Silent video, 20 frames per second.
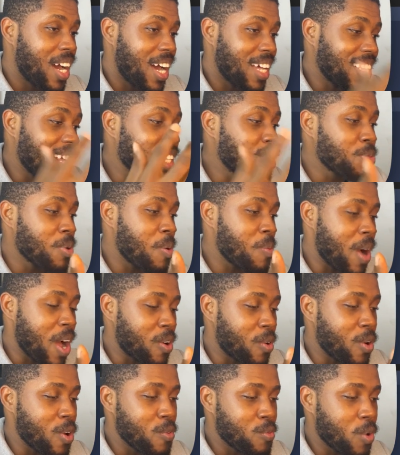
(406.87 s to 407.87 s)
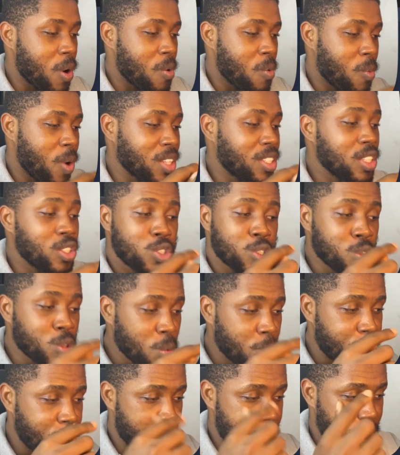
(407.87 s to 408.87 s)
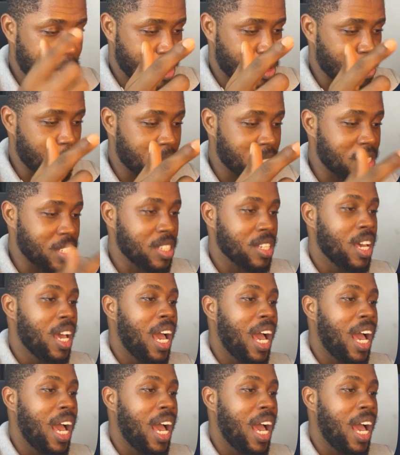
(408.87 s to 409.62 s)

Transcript: And that's what we're going for. We want it to loop perpetually.